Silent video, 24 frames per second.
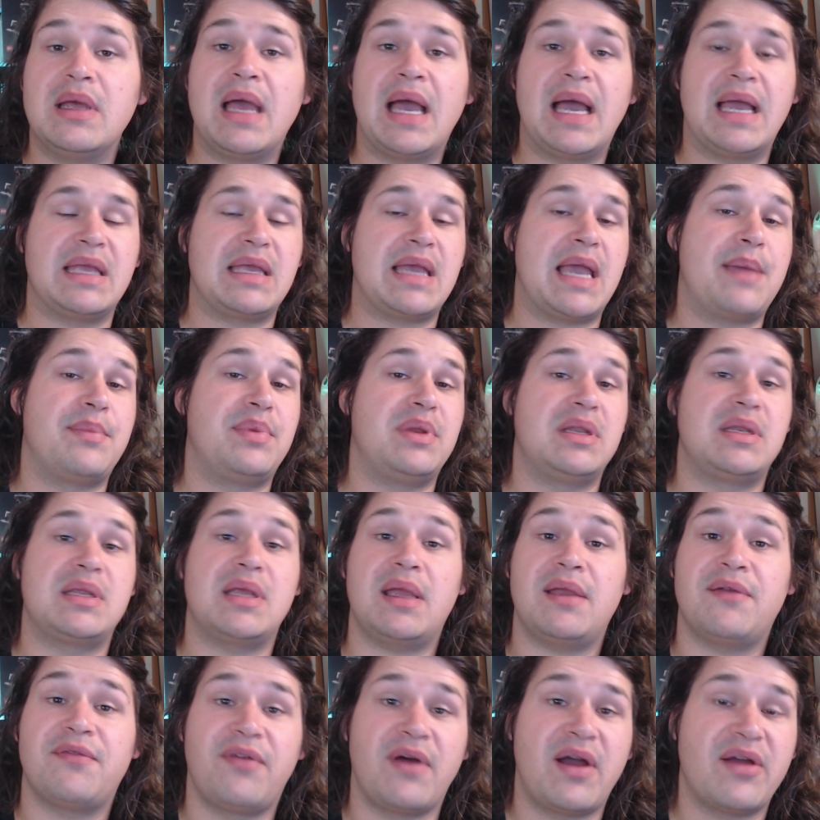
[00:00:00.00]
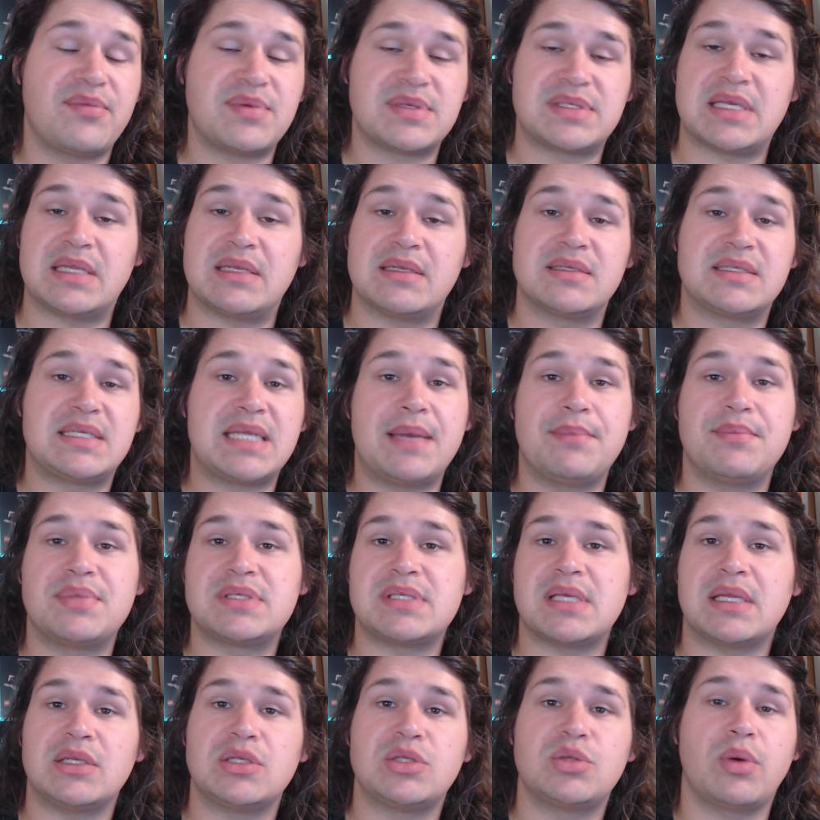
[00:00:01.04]
Are you happy to take 5%,
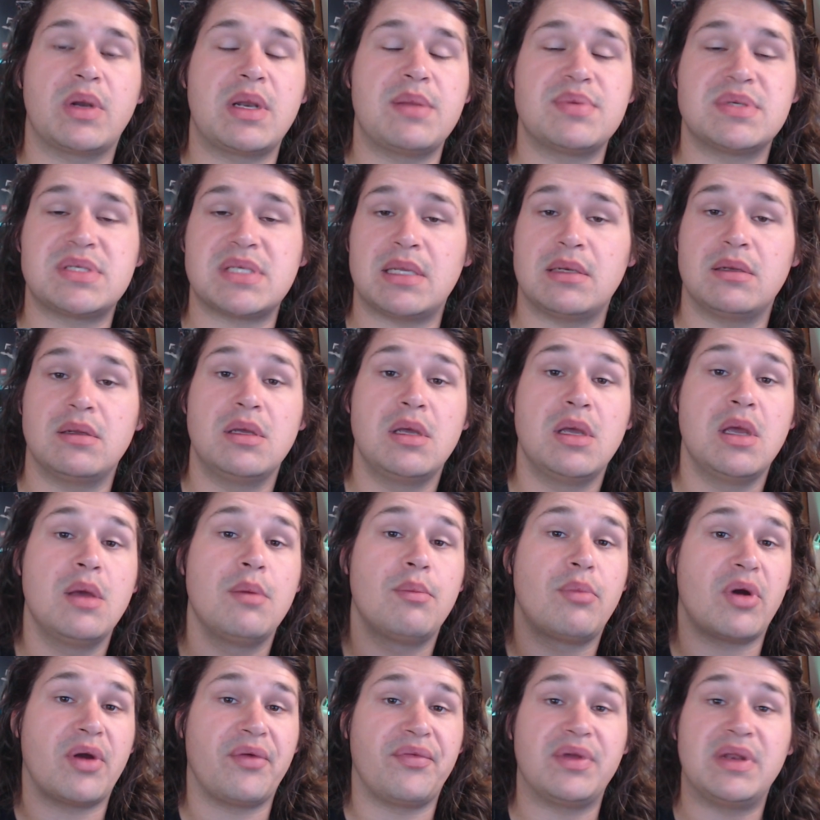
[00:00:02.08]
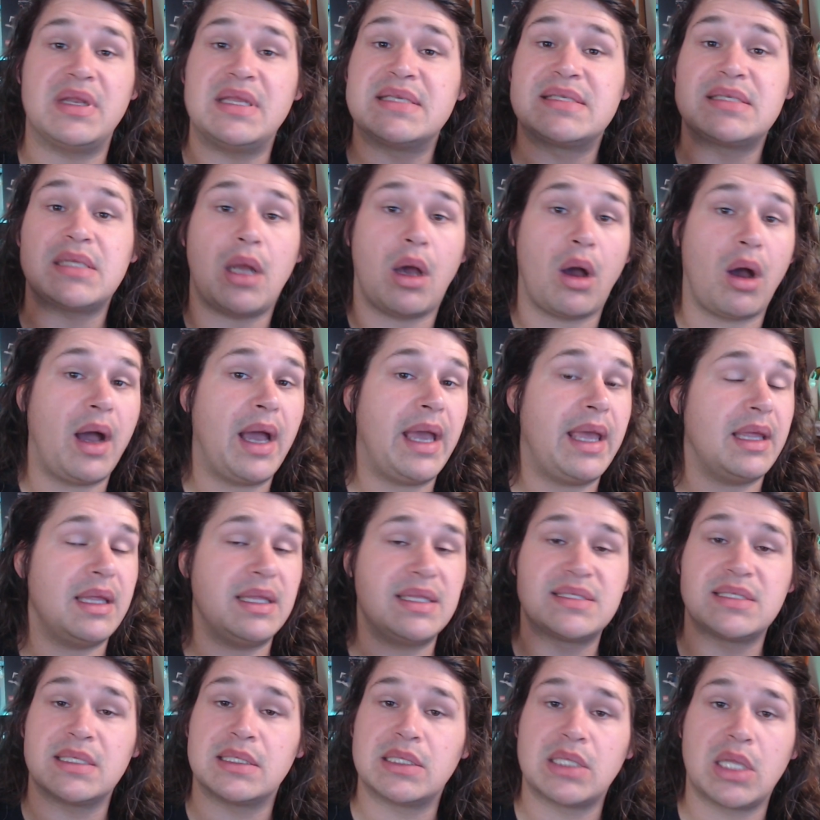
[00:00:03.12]
10%, 20%, profit? Is it higher?
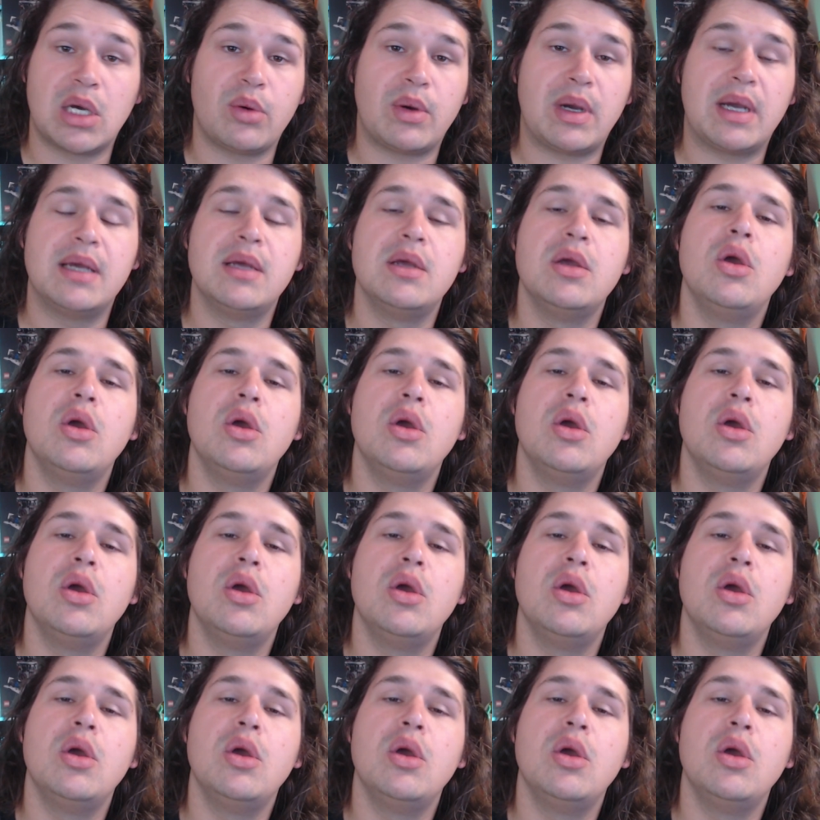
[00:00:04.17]
Is it lower?